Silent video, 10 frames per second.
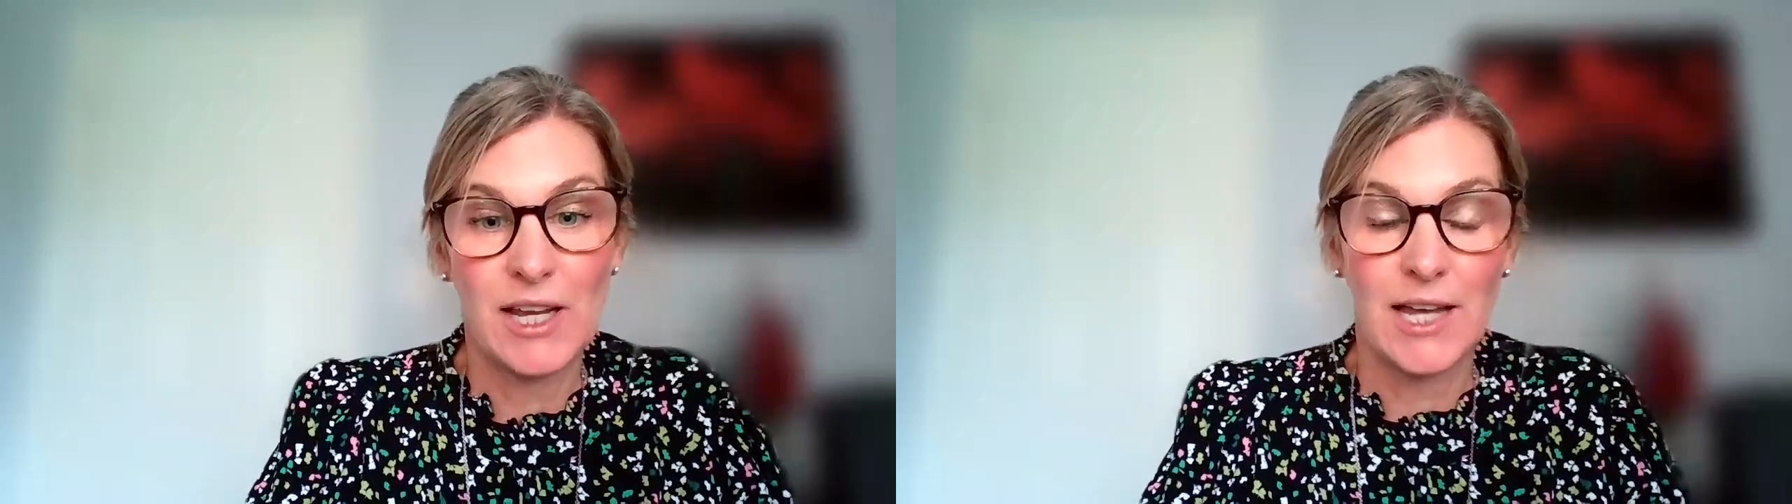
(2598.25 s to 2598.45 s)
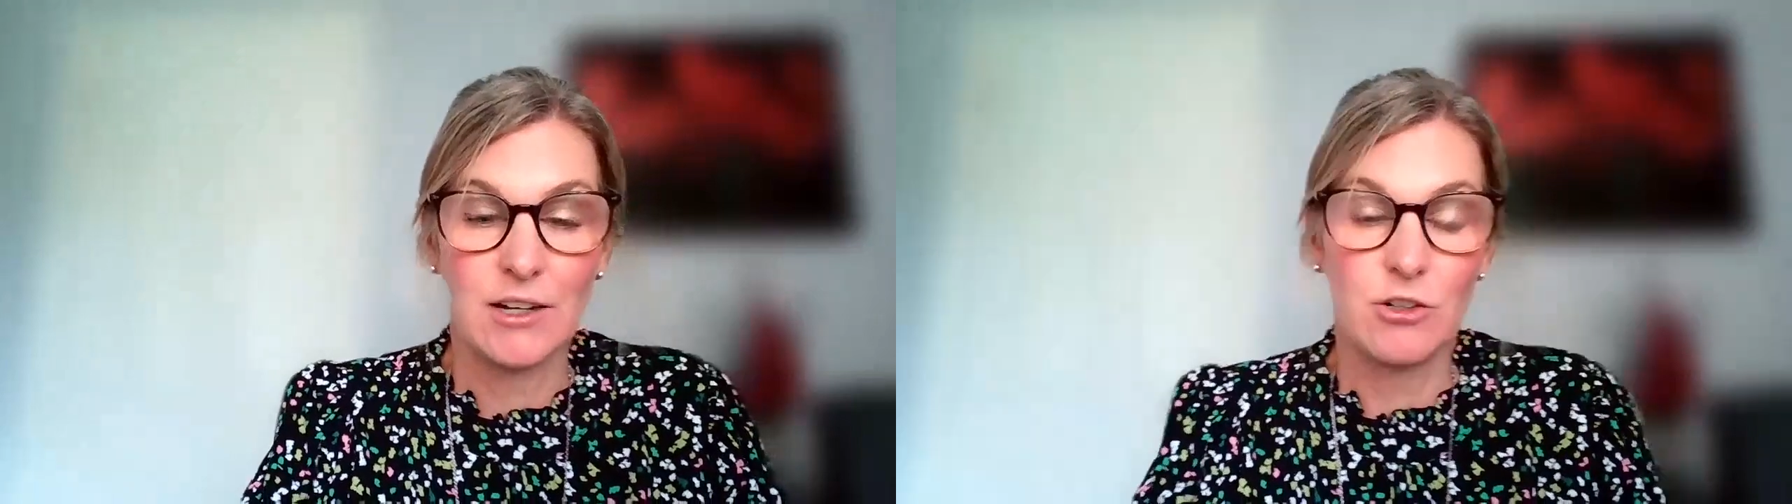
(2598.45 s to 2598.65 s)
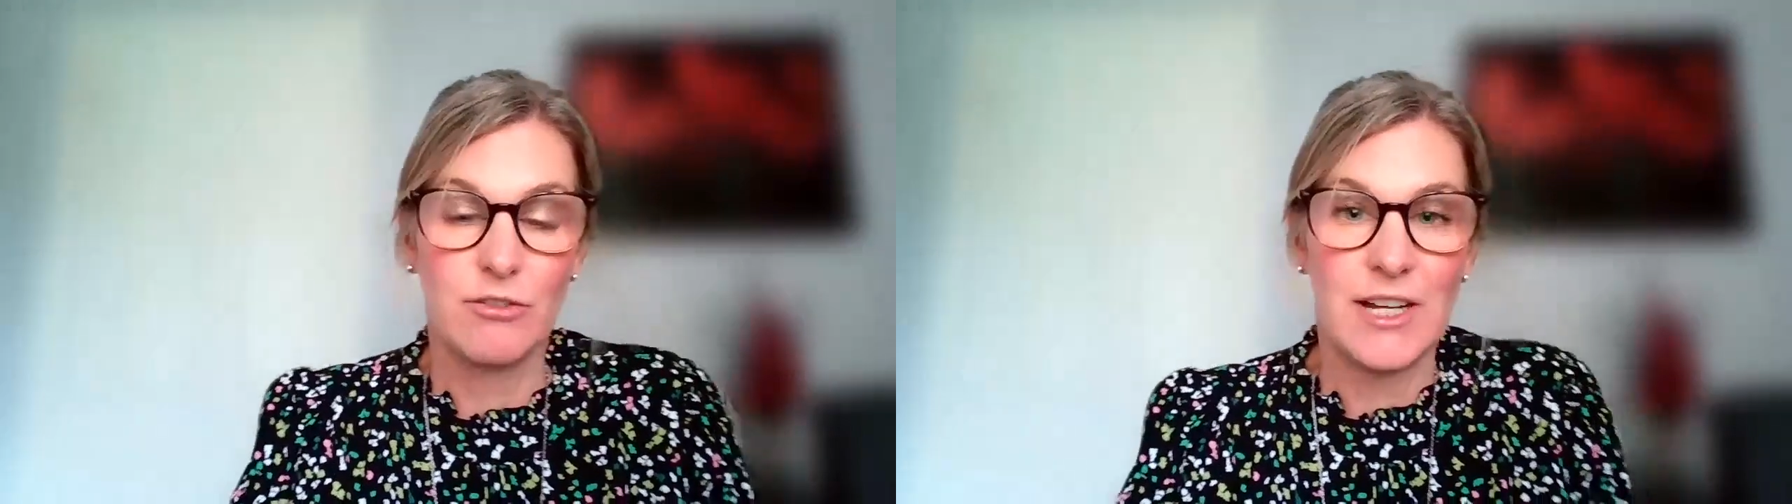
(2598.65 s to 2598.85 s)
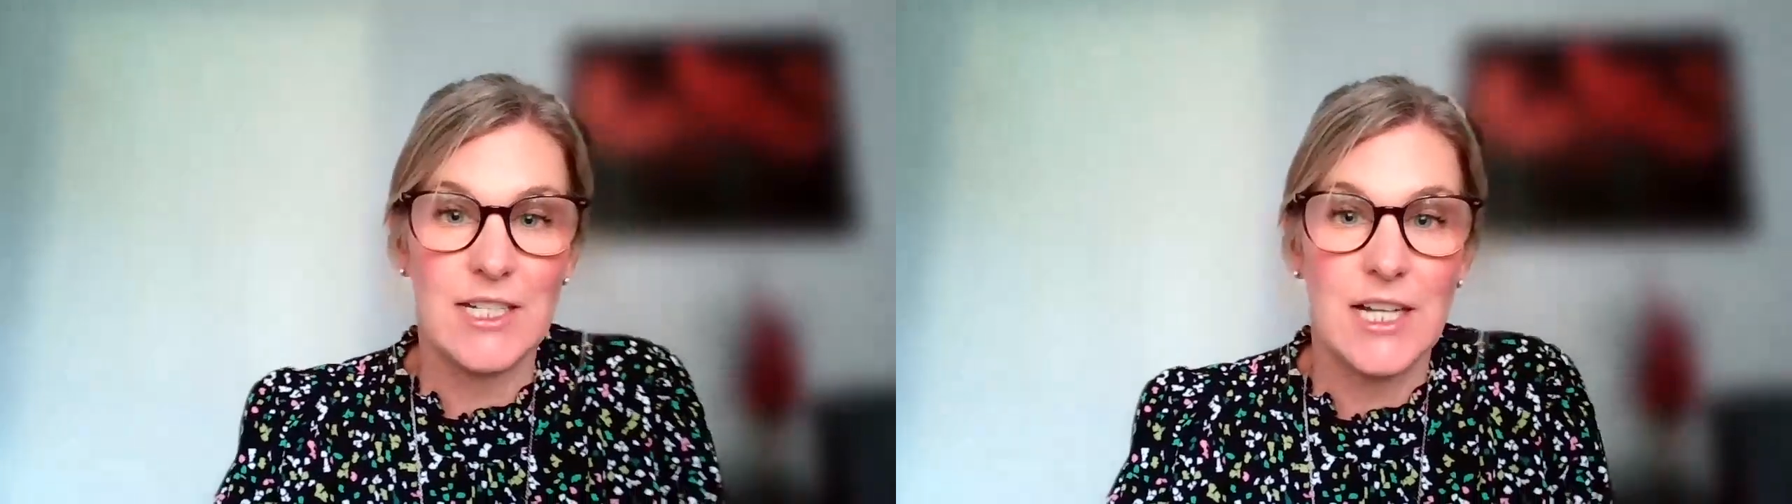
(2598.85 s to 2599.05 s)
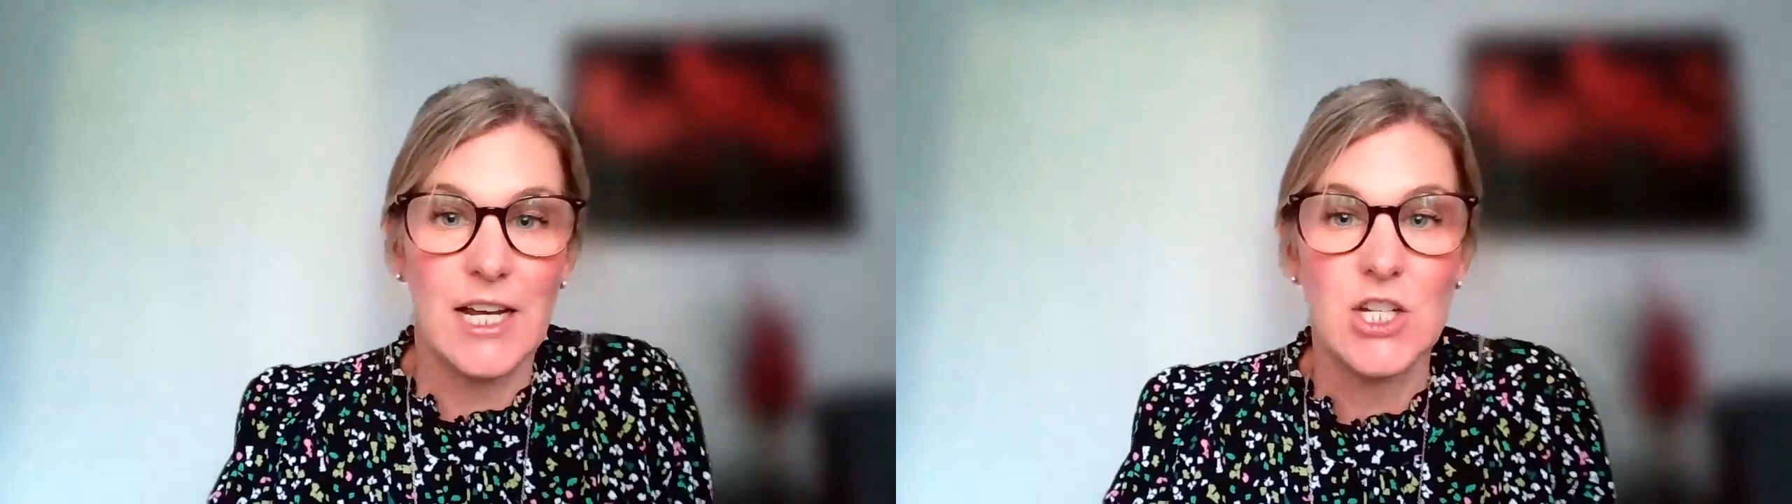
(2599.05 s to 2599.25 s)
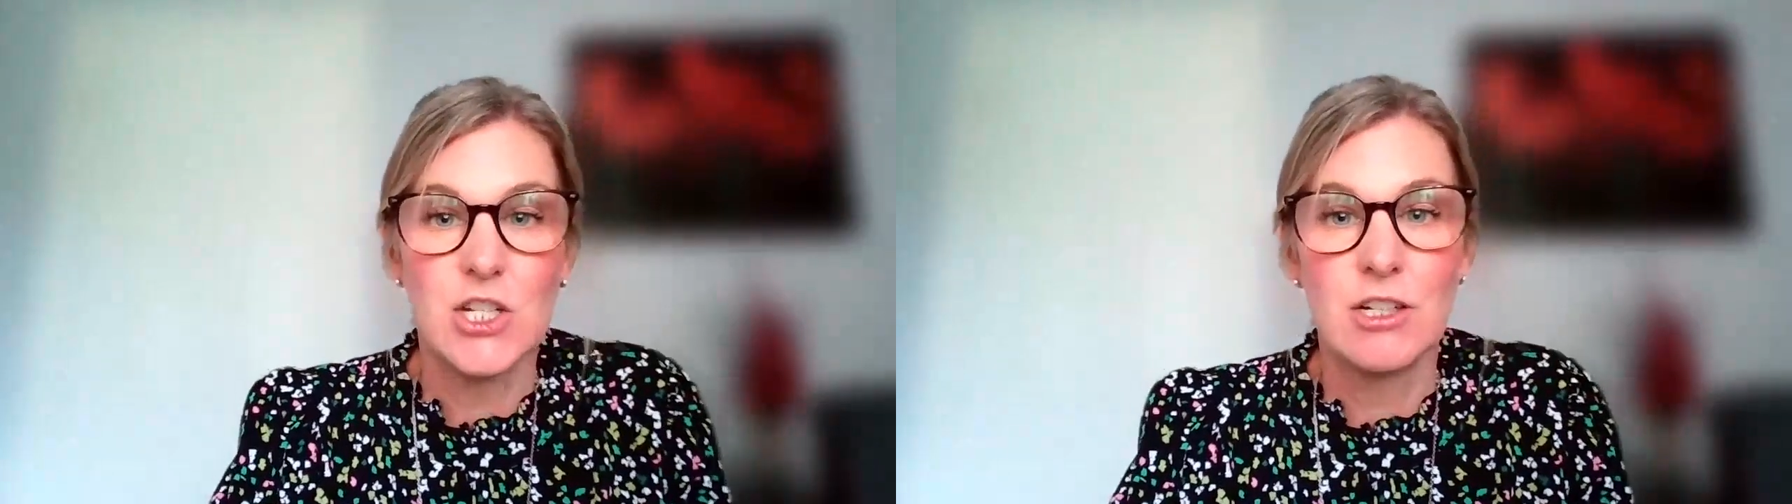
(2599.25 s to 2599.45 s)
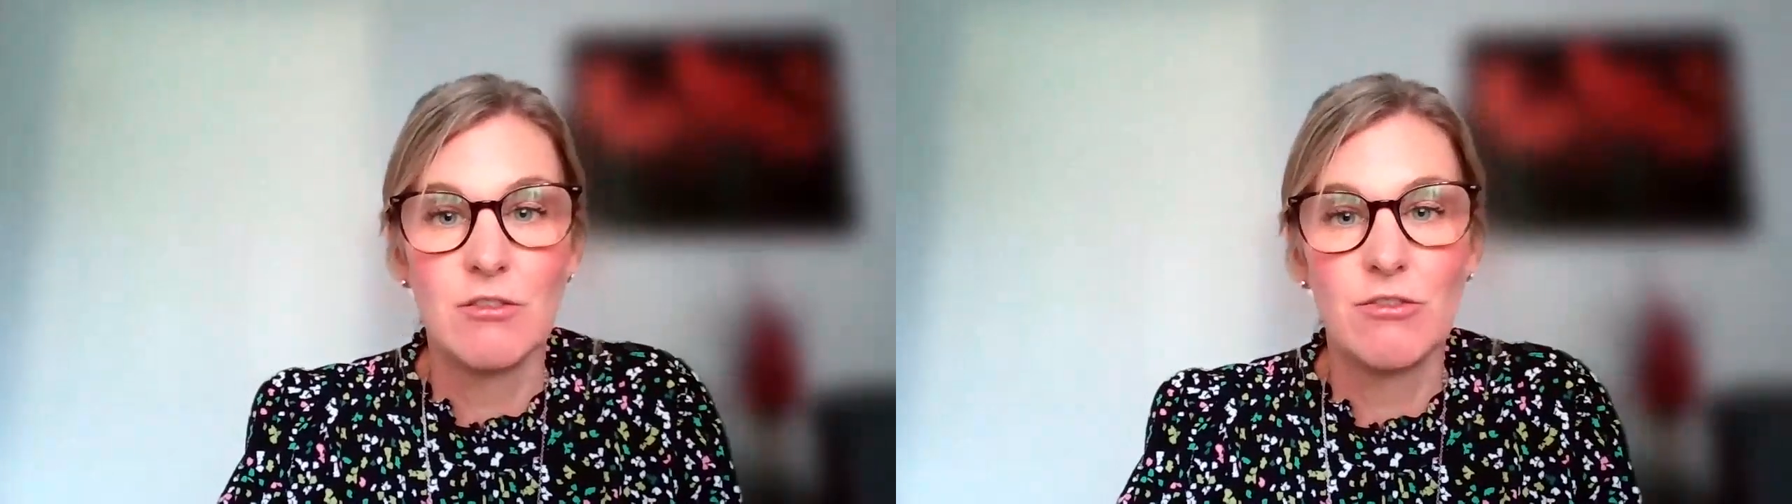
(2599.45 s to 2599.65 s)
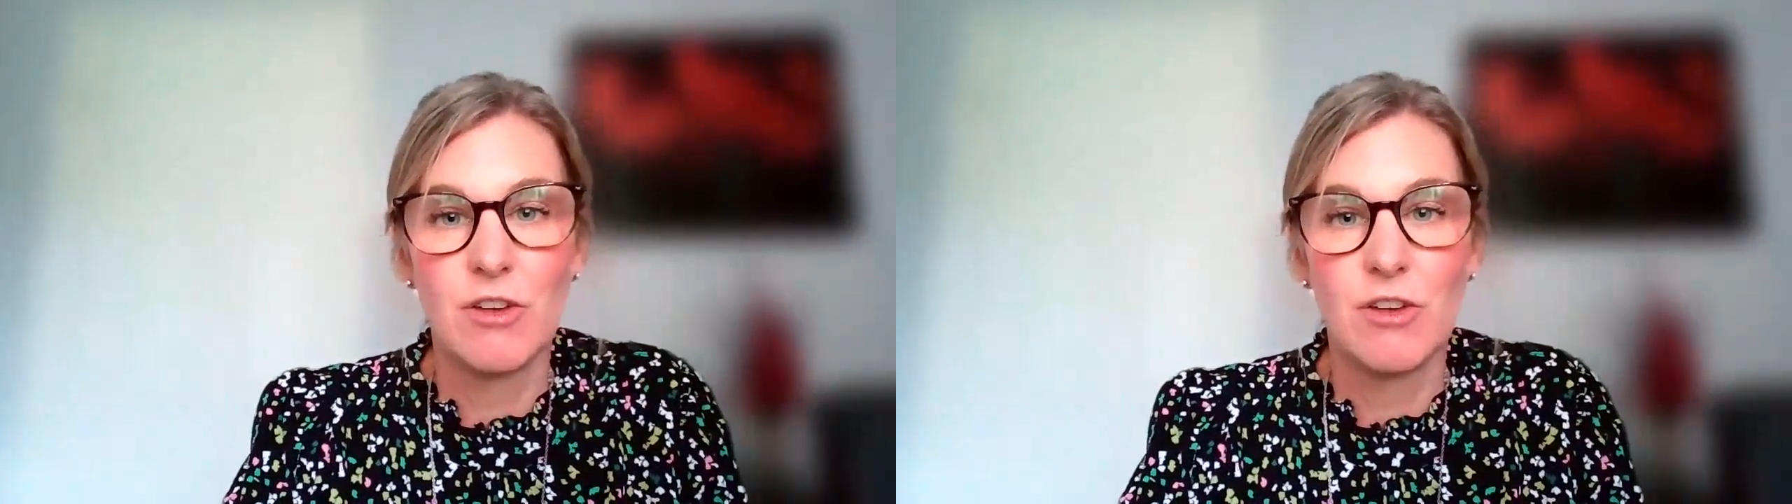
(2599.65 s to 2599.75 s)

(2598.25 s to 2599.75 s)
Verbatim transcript: mechanical ventilation,